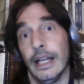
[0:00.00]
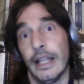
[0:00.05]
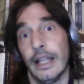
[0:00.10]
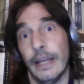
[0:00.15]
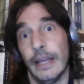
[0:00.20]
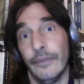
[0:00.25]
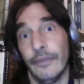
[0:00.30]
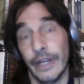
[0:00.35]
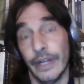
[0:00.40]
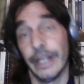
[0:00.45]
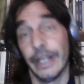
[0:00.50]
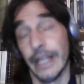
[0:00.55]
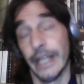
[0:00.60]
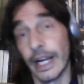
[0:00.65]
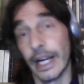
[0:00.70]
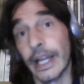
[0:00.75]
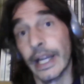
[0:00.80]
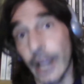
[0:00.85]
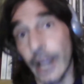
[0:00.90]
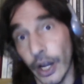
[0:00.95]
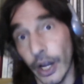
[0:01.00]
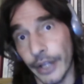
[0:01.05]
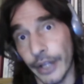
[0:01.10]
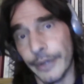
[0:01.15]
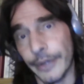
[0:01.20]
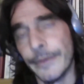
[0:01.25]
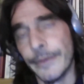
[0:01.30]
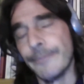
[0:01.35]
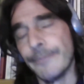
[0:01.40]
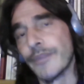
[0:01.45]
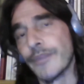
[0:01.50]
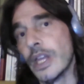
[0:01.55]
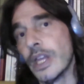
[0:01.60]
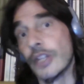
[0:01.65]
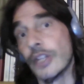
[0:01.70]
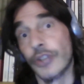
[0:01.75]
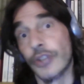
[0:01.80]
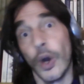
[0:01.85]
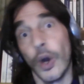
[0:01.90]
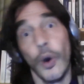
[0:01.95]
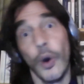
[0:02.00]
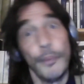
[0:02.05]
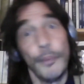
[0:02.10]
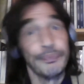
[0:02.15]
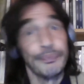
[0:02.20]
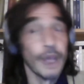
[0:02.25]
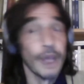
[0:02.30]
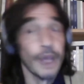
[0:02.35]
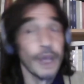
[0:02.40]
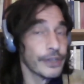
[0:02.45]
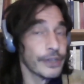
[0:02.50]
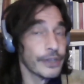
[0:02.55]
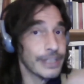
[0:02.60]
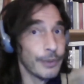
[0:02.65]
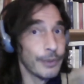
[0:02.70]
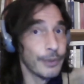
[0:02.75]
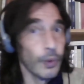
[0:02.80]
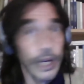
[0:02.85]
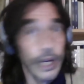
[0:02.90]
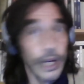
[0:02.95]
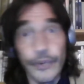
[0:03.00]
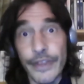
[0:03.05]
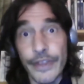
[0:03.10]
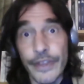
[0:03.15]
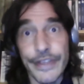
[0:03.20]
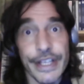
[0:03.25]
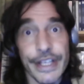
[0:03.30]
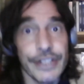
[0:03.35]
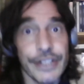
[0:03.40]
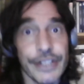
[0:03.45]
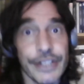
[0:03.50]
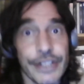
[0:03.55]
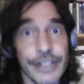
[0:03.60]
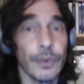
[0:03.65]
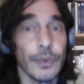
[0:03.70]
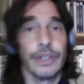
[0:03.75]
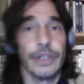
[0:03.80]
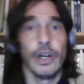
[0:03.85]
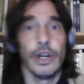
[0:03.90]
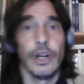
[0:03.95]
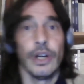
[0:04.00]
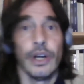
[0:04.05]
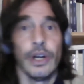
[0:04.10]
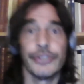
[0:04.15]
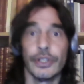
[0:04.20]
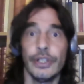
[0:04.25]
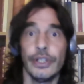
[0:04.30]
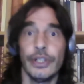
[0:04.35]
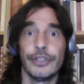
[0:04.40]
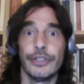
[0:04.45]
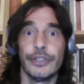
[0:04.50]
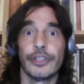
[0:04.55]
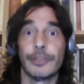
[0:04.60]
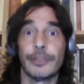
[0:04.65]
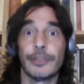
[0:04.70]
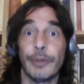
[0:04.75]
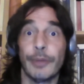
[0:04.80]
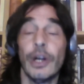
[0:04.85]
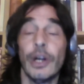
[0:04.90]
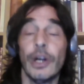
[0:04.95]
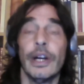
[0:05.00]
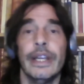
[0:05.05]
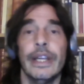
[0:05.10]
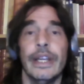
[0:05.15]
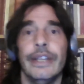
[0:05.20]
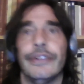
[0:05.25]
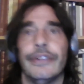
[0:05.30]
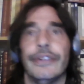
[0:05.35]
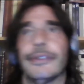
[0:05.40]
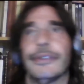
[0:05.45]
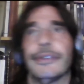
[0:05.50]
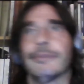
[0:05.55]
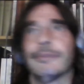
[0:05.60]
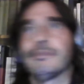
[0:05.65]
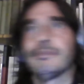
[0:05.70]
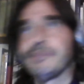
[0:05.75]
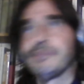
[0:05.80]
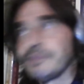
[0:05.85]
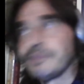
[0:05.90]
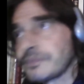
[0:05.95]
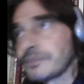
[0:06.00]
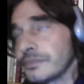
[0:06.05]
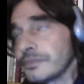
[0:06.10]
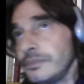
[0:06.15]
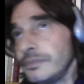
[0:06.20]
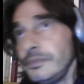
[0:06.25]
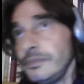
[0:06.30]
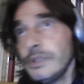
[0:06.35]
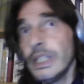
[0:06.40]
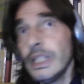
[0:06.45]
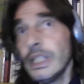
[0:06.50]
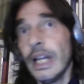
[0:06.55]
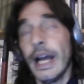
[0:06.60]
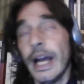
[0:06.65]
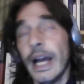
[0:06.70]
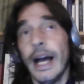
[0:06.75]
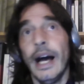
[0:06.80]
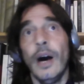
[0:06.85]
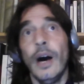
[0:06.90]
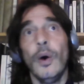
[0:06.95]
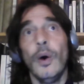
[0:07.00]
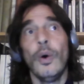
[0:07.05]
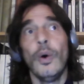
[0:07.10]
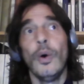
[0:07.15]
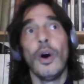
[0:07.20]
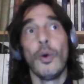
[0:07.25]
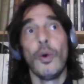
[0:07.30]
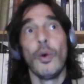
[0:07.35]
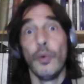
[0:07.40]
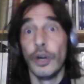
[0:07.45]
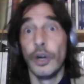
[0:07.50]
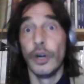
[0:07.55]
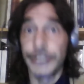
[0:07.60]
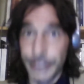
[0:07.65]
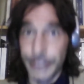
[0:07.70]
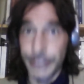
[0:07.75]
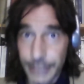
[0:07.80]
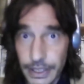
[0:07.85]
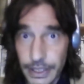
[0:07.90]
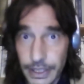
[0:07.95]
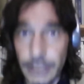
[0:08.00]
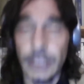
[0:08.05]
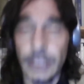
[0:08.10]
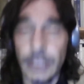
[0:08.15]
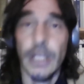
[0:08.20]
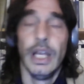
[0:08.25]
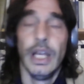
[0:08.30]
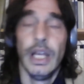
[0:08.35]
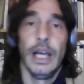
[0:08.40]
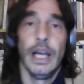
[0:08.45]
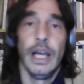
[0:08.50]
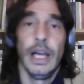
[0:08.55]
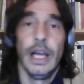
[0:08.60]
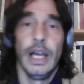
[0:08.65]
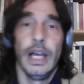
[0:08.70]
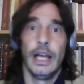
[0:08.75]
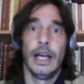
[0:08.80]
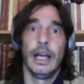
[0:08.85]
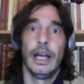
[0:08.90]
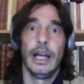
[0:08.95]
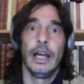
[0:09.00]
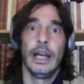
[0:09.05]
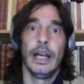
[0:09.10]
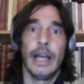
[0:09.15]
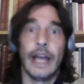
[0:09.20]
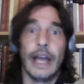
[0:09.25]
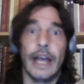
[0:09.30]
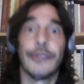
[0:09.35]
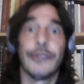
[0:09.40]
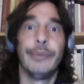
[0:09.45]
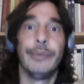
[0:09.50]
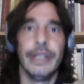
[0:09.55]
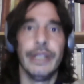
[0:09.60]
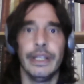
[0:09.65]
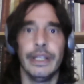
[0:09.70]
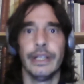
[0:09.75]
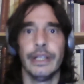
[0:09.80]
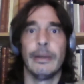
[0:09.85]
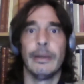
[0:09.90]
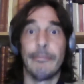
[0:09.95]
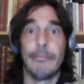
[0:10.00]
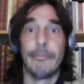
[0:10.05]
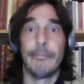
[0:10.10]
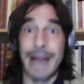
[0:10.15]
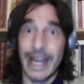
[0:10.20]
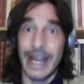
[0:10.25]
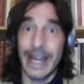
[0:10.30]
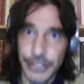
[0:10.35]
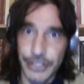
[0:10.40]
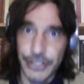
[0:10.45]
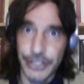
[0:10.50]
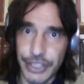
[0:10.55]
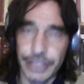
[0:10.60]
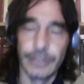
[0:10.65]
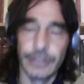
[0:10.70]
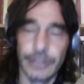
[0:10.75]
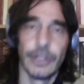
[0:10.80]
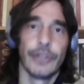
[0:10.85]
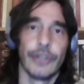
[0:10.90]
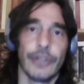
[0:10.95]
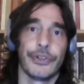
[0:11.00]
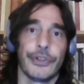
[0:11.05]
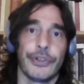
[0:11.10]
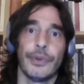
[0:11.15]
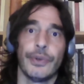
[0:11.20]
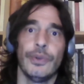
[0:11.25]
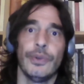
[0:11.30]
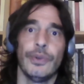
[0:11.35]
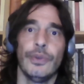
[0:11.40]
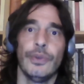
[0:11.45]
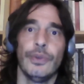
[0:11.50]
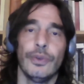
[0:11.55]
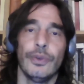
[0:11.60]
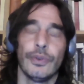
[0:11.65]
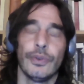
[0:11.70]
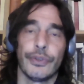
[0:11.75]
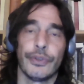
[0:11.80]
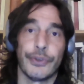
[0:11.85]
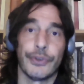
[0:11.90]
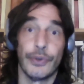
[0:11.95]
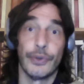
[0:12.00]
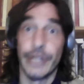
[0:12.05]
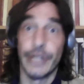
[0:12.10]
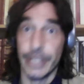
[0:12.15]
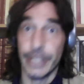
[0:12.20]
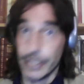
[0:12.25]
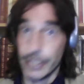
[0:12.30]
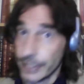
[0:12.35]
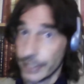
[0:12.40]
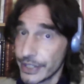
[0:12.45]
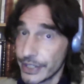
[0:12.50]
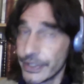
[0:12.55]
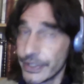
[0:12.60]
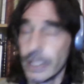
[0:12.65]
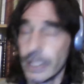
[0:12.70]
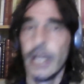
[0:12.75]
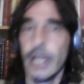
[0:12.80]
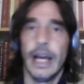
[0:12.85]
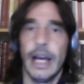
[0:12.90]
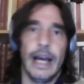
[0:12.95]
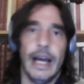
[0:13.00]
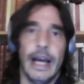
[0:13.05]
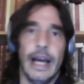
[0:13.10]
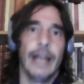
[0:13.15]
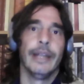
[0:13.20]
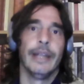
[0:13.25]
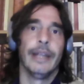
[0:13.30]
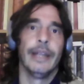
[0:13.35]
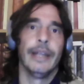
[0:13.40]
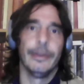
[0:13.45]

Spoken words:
very early on. So, for example, one of the things that we are also going to explore is how water has been managed through the years, and